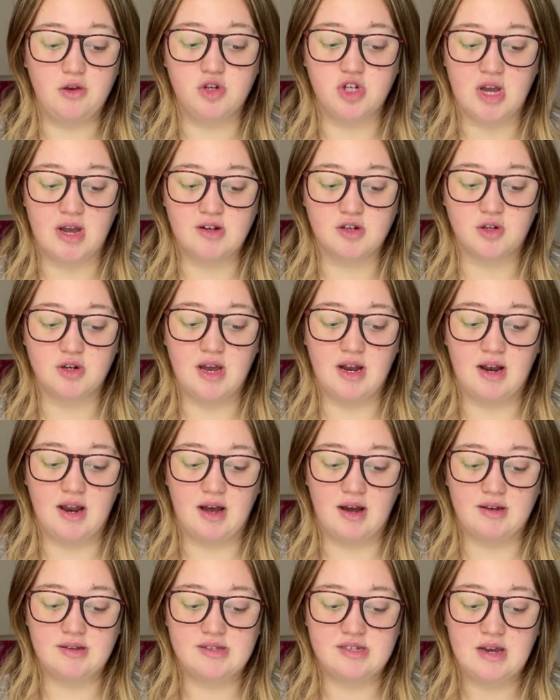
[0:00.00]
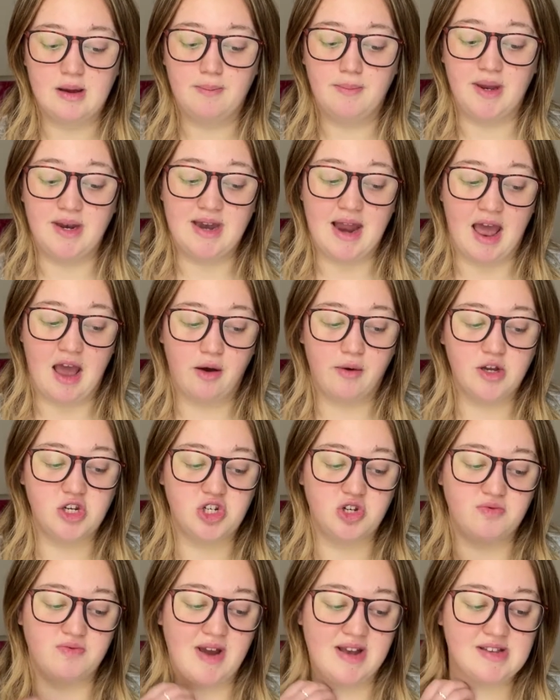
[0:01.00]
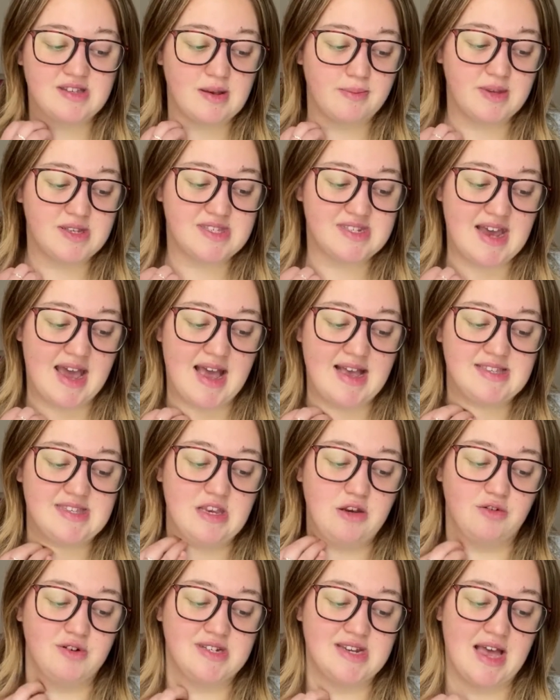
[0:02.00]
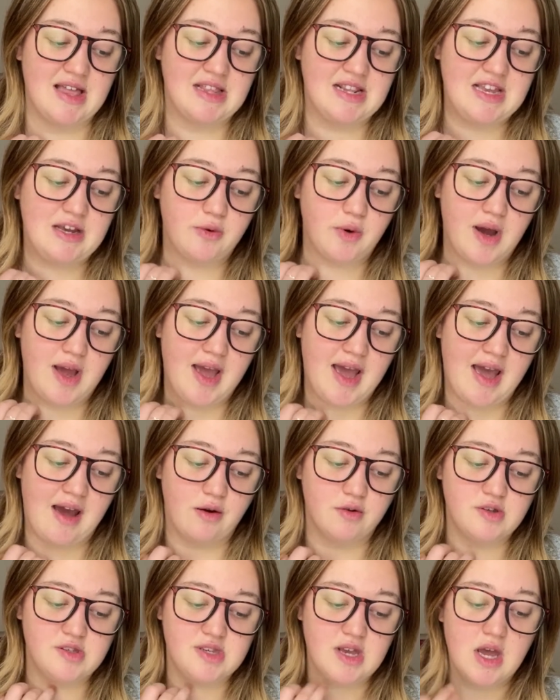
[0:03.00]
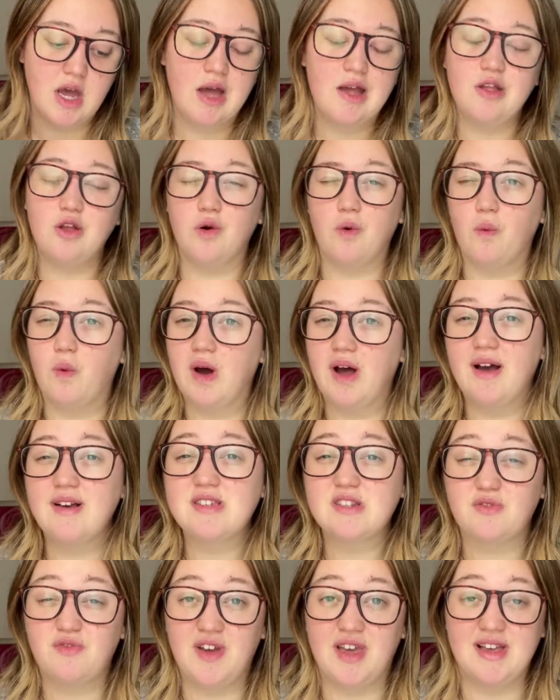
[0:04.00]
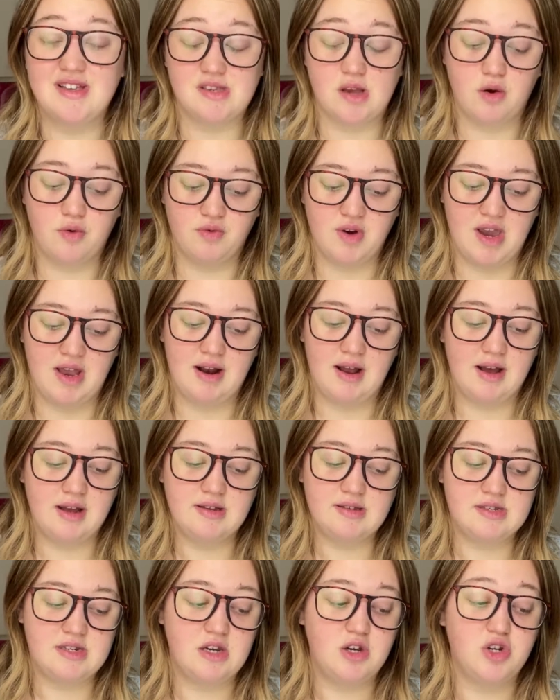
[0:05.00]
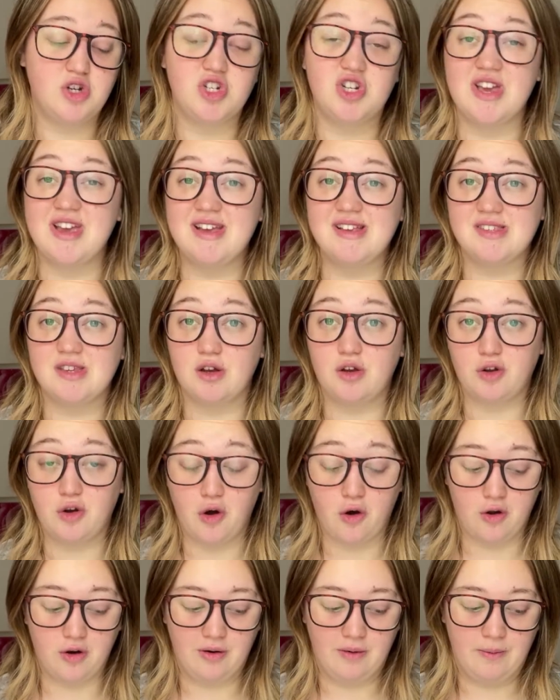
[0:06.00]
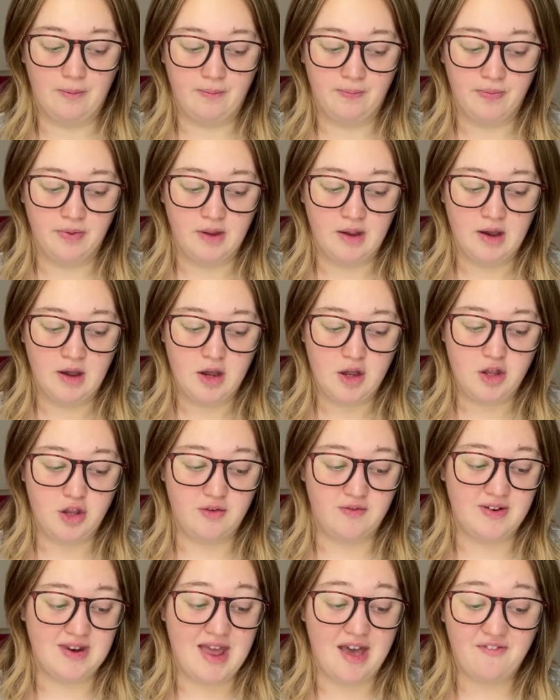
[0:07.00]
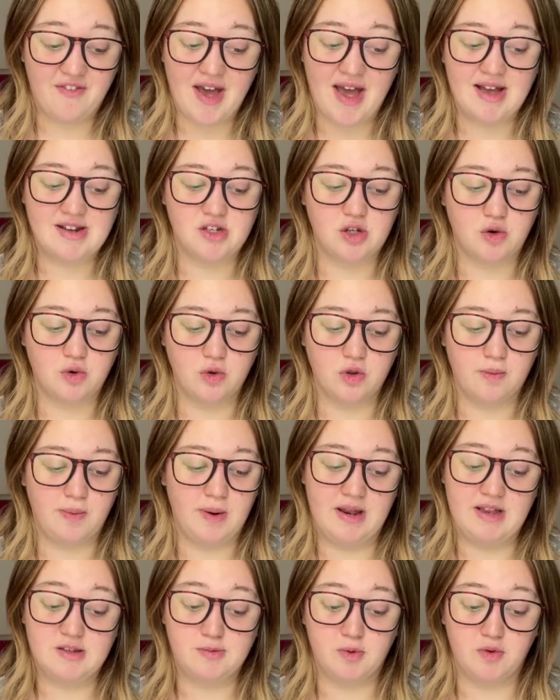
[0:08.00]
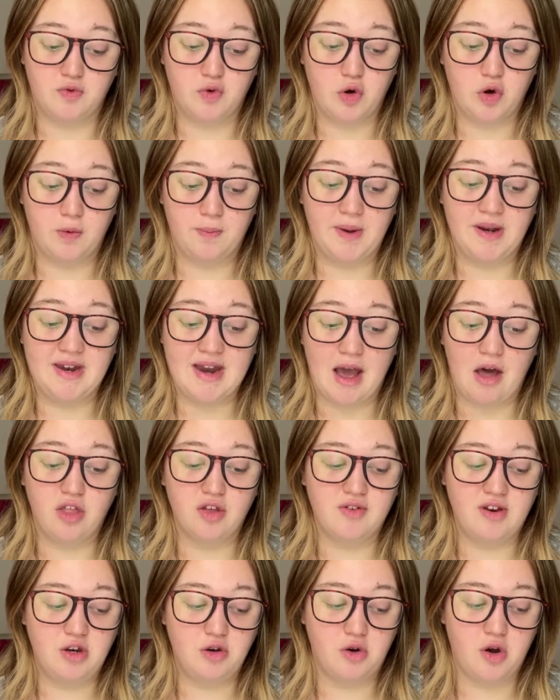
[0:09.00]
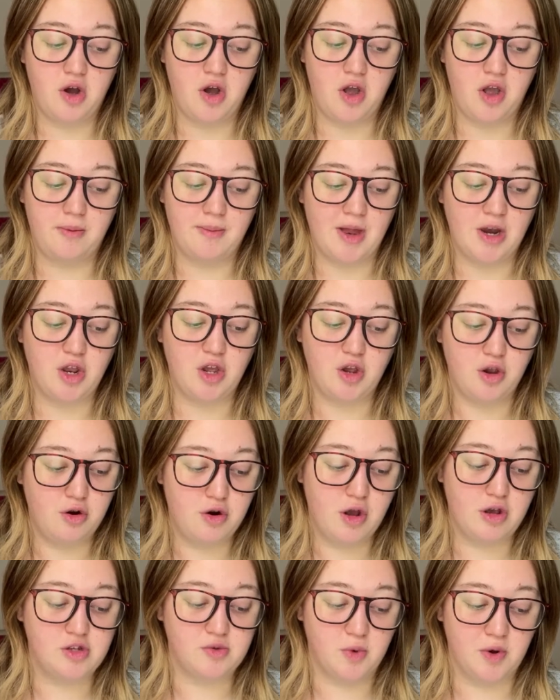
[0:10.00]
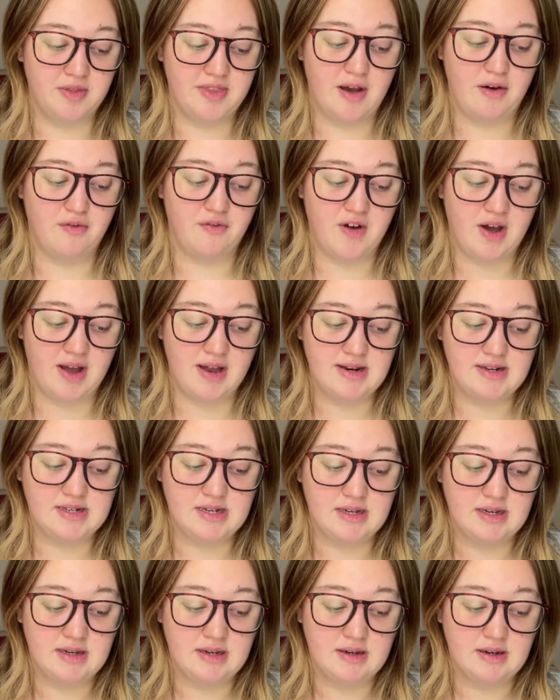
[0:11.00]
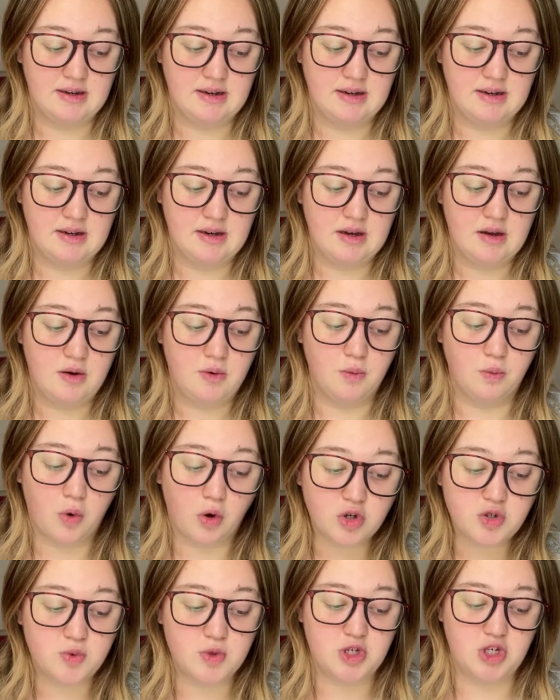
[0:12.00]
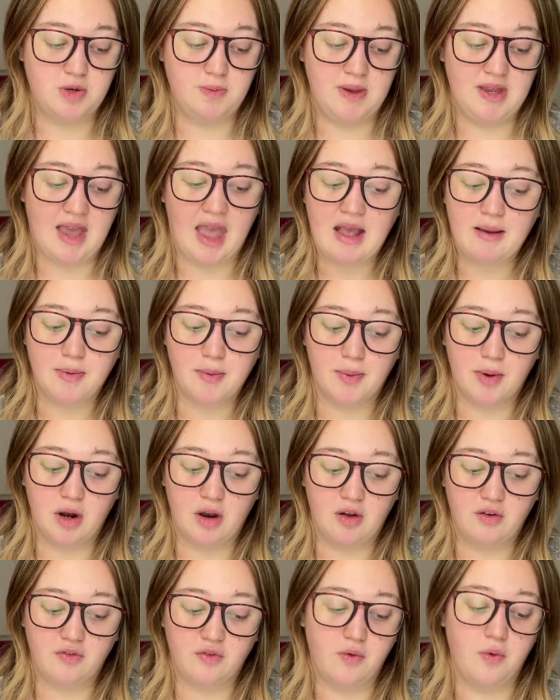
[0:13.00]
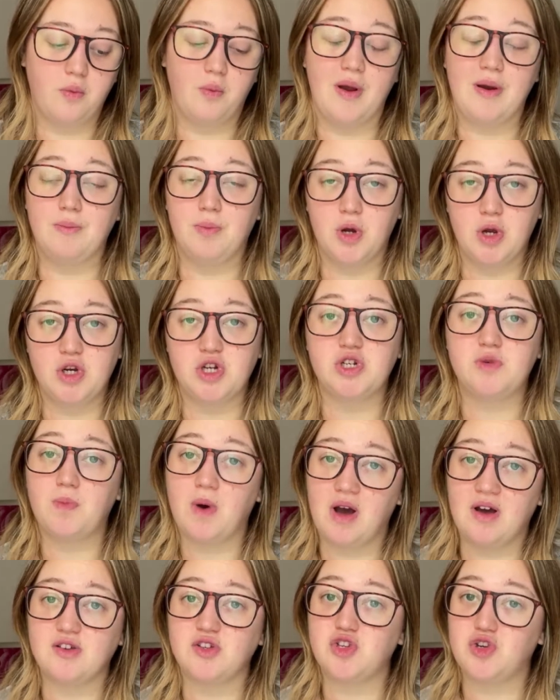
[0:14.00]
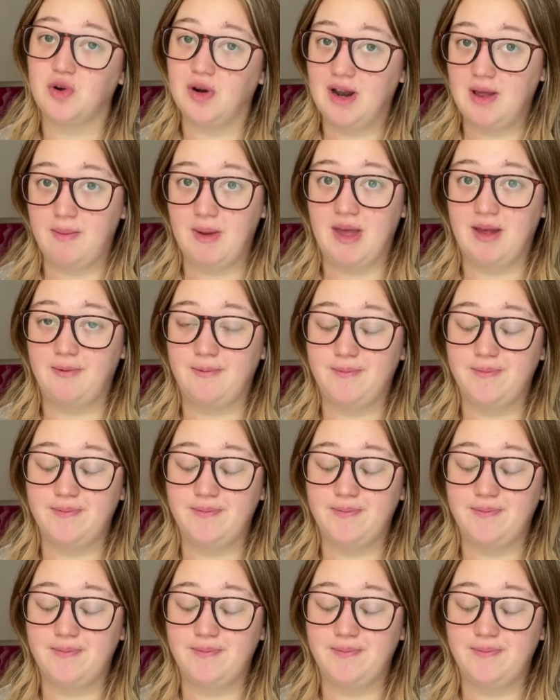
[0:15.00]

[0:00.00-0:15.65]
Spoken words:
you checked on her last, but now as you race up the stairs in your deathly quiet house, your worst fears are realised. She's gone. You've never had to call the police before, but now they're in your home and who knows what they'll find. What would you be capable of when pushed past your limit?